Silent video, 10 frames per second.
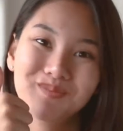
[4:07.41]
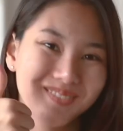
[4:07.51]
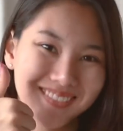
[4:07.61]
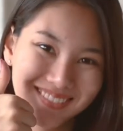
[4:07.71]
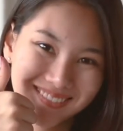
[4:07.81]

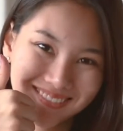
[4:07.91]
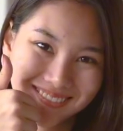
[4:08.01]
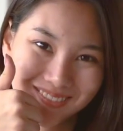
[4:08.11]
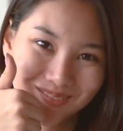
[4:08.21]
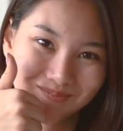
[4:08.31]
A lot of
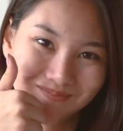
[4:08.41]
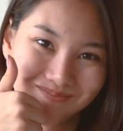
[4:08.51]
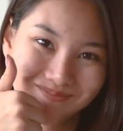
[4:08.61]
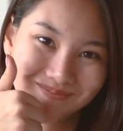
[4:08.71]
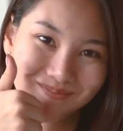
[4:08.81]
guys are
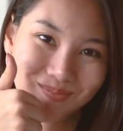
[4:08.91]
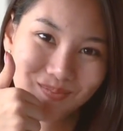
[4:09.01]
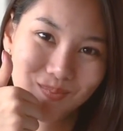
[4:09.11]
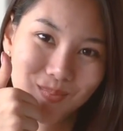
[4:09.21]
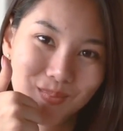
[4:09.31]
sending
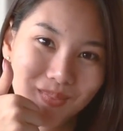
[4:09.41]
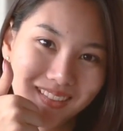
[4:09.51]
money and